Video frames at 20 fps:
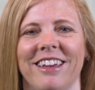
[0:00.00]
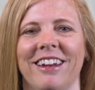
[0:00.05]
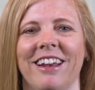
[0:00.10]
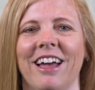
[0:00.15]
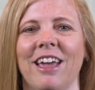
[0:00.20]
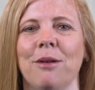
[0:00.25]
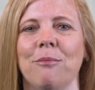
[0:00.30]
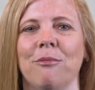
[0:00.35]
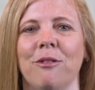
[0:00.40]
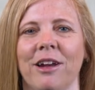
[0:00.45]
and
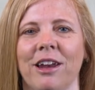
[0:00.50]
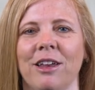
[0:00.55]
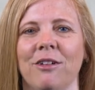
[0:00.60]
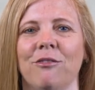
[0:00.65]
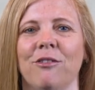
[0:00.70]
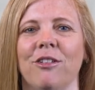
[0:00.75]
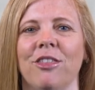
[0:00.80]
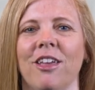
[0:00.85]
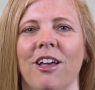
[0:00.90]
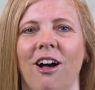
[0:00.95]
I am running
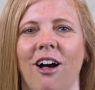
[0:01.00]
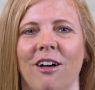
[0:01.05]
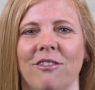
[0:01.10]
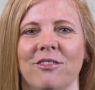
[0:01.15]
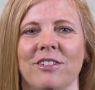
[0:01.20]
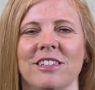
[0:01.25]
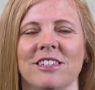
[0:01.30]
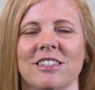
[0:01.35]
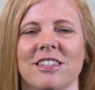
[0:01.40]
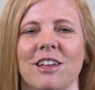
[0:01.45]
for the
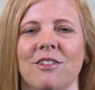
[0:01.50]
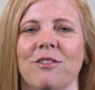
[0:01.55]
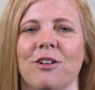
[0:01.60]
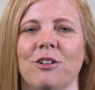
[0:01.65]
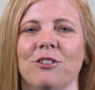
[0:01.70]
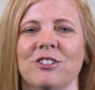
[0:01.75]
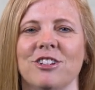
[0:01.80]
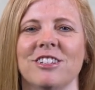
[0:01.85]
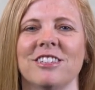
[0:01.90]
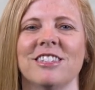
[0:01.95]
office of
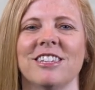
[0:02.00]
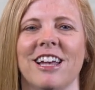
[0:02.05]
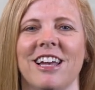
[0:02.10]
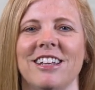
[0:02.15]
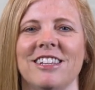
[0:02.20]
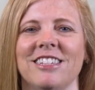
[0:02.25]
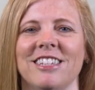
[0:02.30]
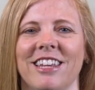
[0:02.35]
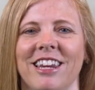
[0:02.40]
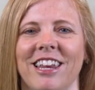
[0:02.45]

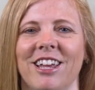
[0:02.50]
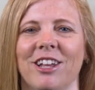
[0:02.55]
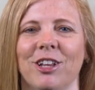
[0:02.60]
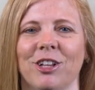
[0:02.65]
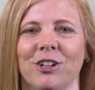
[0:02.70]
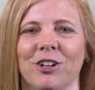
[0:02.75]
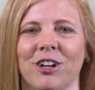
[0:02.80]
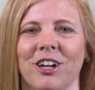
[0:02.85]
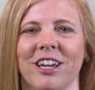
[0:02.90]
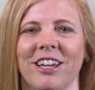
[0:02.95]
Oceanside City
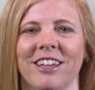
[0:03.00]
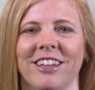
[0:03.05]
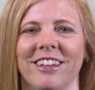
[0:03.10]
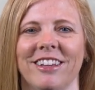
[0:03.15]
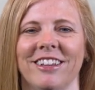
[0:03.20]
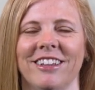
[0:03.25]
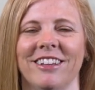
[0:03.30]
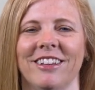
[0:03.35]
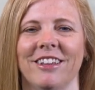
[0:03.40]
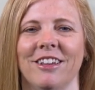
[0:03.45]
Clerk.
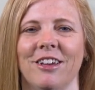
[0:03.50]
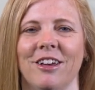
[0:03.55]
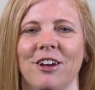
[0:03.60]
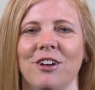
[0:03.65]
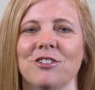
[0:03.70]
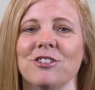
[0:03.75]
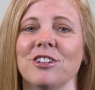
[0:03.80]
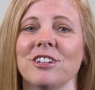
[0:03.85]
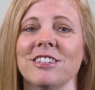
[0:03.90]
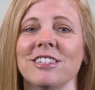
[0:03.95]

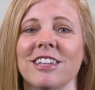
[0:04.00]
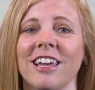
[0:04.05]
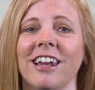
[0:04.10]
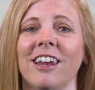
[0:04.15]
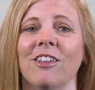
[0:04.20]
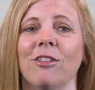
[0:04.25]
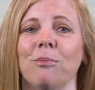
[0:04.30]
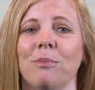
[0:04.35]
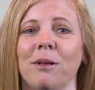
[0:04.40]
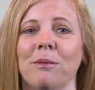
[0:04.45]

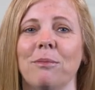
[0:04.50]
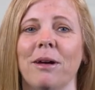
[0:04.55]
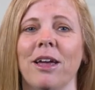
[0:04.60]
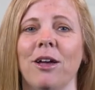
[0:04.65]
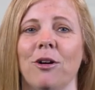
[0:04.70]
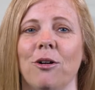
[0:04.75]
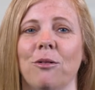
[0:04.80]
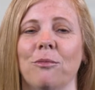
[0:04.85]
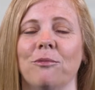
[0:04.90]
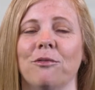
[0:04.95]
Oceanside has been my
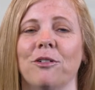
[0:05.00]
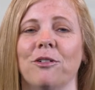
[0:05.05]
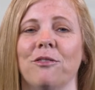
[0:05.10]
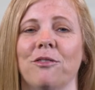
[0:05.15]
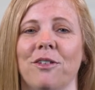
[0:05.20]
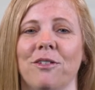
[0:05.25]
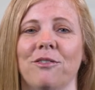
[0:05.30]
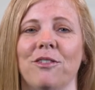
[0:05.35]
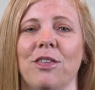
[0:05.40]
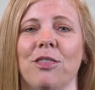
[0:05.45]
home for
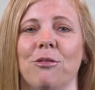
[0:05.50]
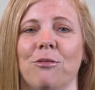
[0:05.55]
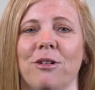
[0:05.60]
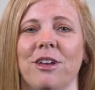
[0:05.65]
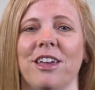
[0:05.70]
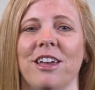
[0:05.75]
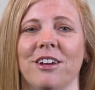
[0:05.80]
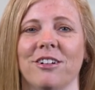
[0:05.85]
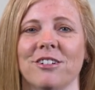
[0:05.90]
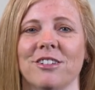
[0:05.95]

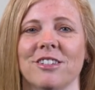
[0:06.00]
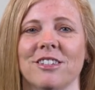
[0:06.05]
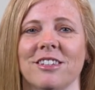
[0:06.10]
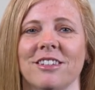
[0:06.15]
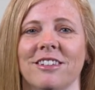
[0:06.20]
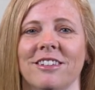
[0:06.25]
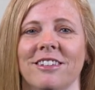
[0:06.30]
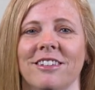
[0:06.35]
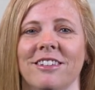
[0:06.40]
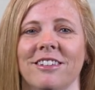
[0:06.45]
53 years.
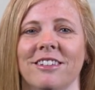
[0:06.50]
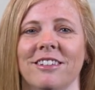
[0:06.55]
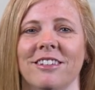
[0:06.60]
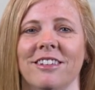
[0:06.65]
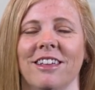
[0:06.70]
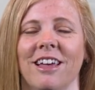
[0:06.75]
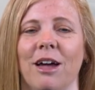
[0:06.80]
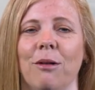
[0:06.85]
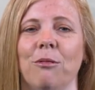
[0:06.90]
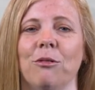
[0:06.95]

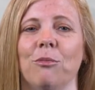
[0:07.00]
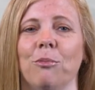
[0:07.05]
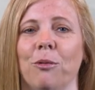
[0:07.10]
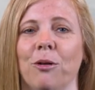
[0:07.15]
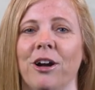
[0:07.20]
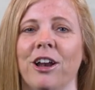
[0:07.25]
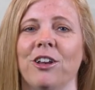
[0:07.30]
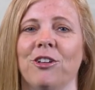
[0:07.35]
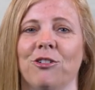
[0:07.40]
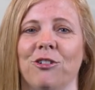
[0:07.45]
I was
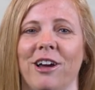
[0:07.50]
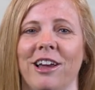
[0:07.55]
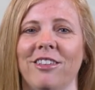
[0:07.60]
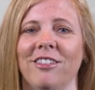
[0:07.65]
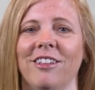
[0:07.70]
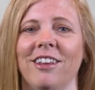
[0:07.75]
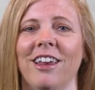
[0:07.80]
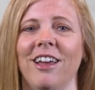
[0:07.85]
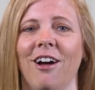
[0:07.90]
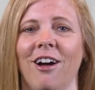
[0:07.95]
born at Tri
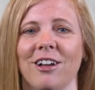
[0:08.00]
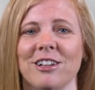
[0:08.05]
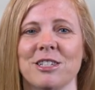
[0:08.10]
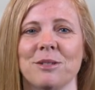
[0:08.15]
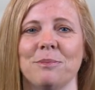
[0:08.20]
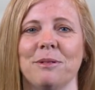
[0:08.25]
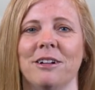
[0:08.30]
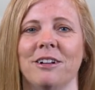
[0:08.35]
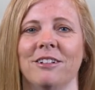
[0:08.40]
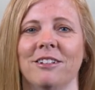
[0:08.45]
City
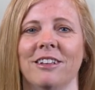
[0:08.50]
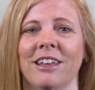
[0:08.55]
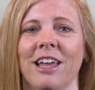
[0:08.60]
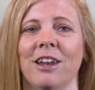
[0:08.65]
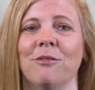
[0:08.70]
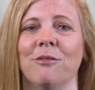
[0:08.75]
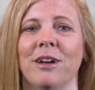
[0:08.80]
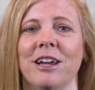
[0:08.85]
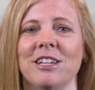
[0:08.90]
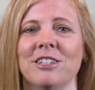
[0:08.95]
Hospital
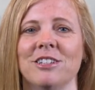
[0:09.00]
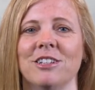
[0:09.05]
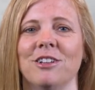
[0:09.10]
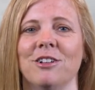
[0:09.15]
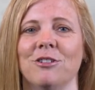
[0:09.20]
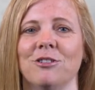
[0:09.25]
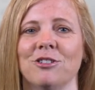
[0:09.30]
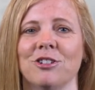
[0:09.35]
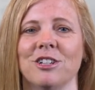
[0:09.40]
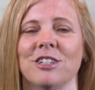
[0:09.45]
and raised in
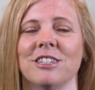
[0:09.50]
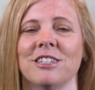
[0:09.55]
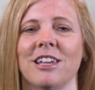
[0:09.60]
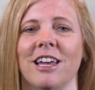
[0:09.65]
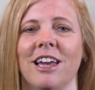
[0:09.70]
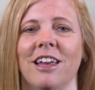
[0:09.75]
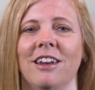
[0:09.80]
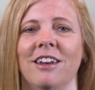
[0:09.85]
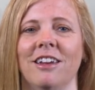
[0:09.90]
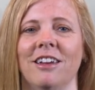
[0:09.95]

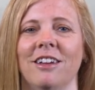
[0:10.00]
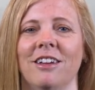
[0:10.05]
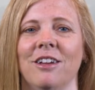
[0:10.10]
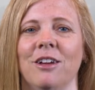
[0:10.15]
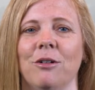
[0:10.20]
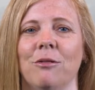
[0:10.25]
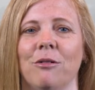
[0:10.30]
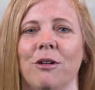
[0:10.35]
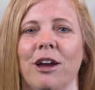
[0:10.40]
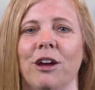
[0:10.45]
Oceanside,
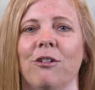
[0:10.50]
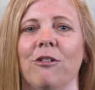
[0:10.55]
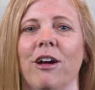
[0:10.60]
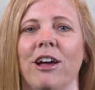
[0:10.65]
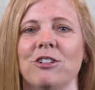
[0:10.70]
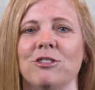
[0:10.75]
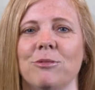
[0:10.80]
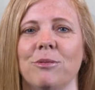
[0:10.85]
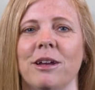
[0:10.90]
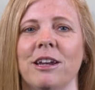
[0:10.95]
where I
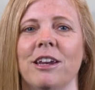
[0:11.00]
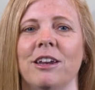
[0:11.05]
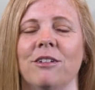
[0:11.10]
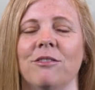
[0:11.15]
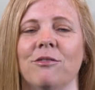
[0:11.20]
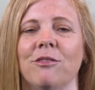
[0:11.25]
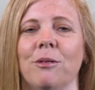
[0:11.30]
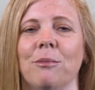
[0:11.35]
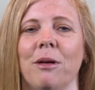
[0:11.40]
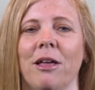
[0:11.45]

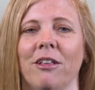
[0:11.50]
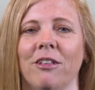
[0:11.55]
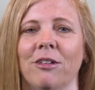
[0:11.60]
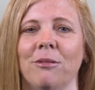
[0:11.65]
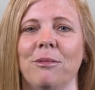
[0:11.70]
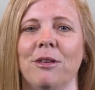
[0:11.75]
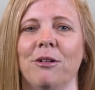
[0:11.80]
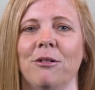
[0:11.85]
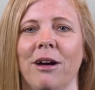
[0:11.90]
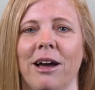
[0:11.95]
graduated from El
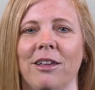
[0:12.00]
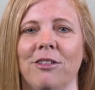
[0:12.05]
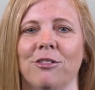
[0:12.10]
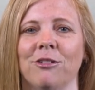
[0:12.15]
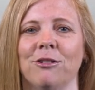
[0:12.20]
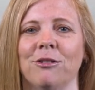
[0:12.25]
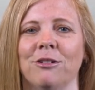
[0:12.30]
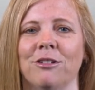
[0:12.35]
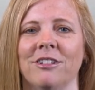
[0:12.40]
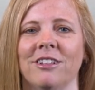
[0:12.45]
Camino High
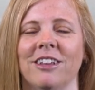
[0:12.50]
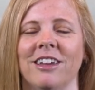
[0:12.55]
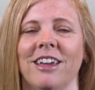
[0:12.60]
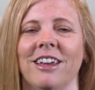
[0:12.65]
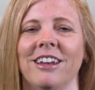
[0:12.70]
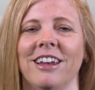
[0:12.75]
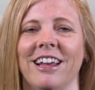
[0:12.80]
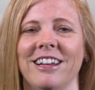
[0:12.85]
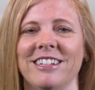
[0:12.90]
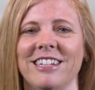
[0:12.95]
School
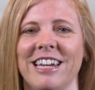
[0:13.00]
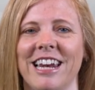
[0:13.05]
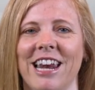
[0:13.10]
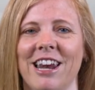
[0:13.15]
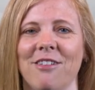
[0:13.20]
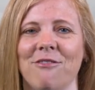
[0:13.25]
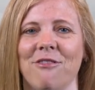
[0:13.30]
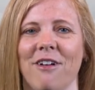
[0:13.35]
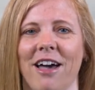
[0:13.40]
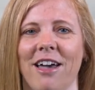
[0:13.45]
in
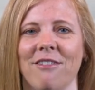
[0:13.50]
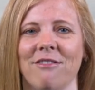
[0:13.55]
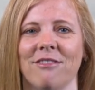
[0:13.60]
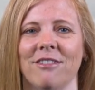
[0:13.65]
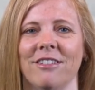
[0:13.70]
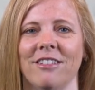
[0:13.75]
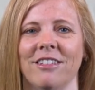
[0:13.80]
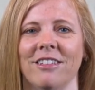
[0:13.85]
1985.